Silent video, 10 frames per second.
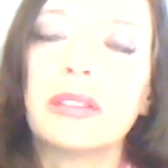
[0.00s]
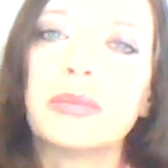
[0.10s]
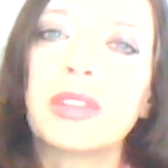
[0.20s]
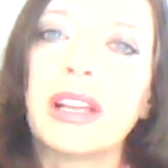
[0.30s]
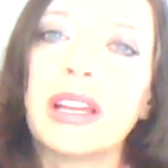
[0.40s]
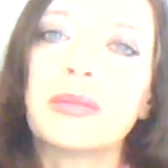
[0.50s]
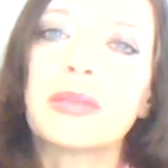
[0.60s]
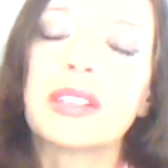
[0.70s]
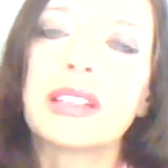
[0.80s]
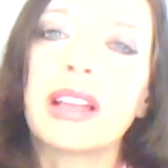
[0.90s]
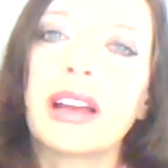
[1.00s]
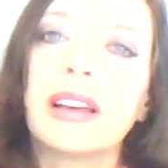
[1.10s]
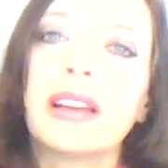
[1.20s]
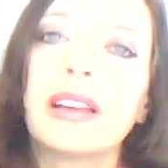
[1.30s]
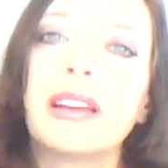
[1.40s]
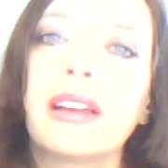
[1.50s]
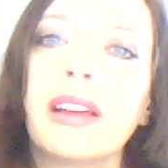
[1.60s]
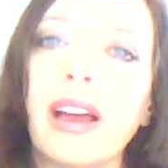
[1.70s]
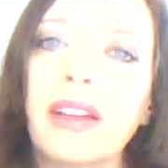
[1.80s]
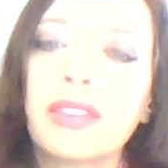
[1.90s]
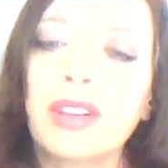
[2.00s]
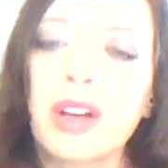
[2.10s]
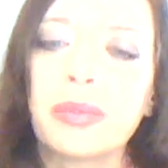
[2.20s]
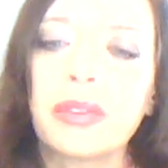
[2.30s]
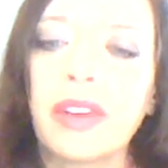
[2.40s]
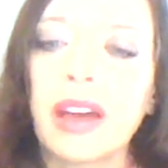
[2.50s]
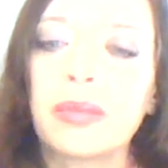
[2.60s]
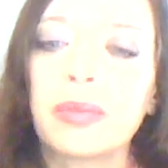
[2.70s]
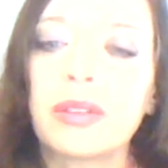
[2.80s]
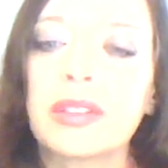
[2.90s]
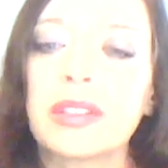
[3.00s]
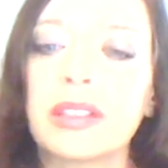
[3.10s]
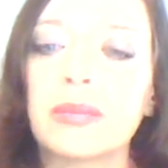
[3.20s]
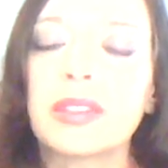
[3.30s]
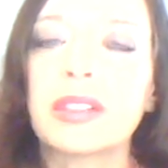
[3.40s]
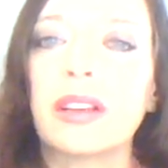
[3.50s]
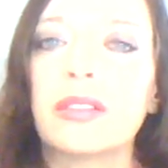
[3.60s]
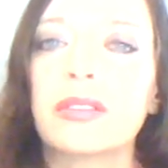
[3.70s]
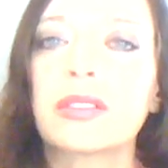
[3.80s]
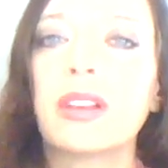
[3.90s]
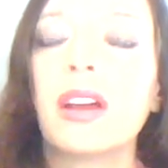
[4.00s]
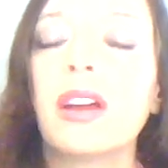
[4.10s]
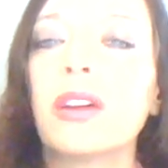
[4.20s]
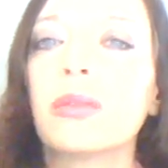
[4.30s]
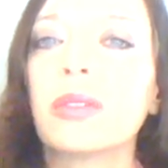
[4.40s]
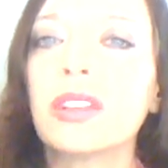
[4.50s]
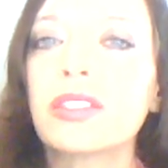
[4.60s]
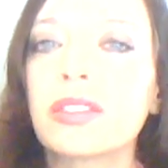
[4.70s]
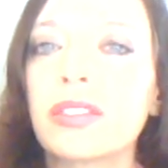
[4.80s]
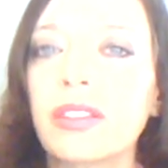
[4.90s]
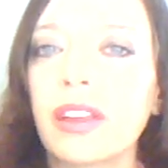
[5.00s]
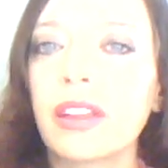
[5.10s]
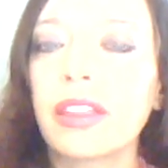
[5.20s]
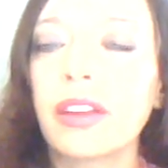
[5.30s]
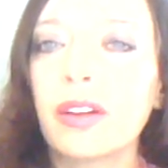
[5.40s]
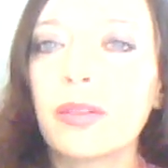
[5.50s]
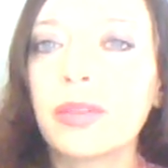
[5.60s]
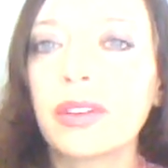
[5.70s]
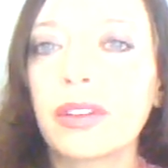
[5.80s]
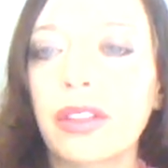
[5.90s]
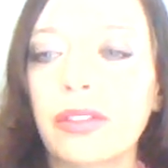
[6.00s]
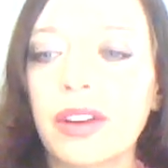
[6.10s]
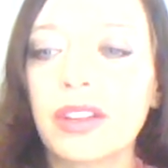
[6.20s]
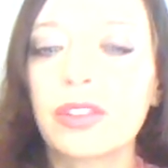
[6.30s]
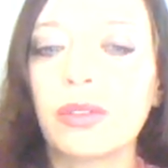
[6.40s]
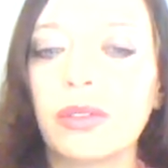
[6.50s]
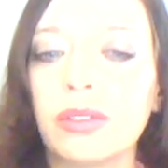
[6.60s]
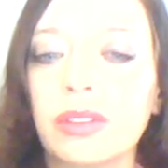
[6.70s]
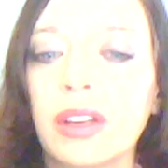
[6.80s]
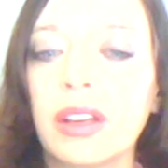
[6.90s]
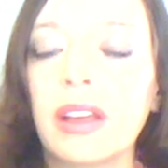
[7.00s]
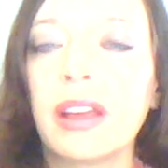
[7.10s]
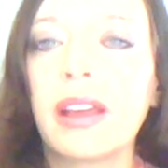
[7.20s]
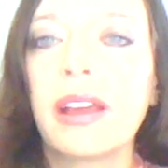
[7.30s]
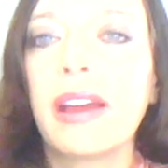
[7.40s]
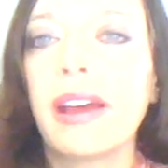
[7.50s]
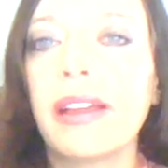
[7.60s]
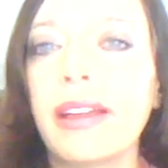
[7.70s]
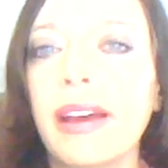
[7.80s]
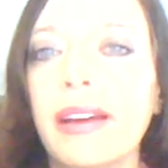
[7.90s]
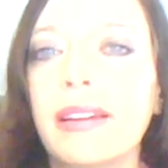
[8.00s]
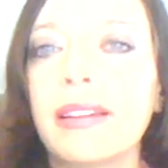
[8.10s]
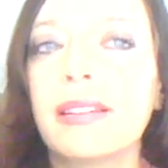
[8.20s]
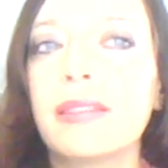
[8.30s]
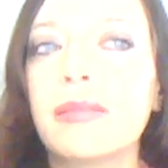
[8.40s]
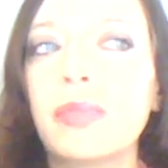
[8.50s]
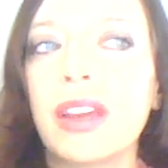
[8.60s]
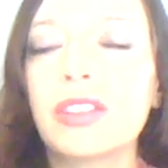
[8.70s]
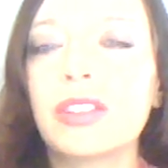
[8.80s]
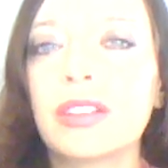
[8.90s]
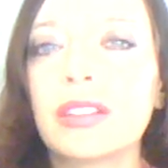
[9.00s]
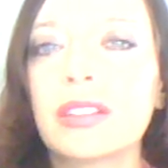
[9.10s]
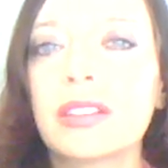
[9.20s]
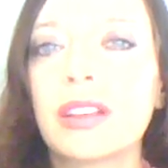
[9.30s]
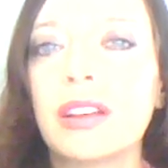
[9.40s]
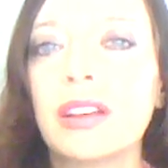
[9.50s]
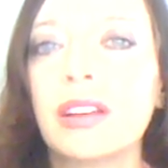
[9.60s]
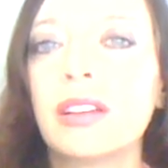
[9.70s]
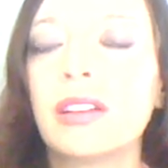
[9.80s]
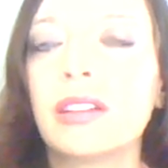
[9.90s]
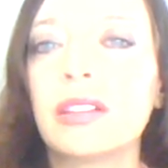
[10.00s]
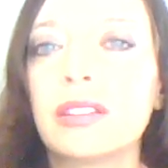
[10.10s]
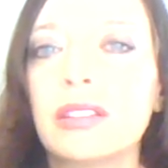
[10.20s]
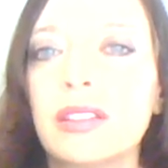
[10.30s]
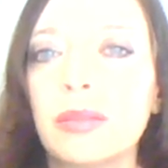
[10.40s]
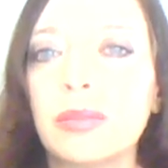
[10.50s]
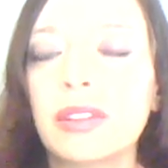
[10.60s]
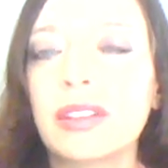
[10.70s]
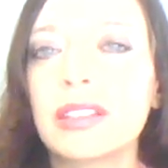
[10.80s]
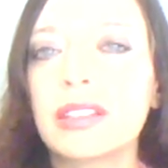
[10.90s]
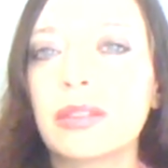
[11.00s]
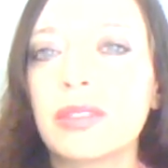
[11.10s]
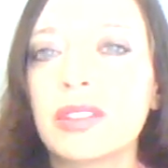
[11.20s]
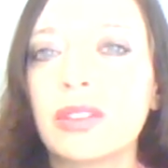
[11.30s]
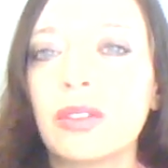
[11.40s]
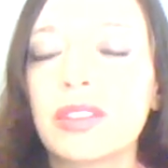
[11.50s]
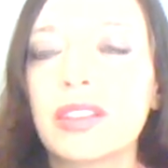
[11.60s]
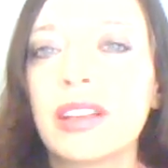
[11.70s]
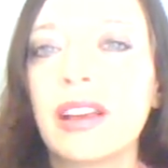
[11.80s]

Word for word: claims is that half a cup of adipose stem cells reach the therapeutic threshold, and that patients typically see results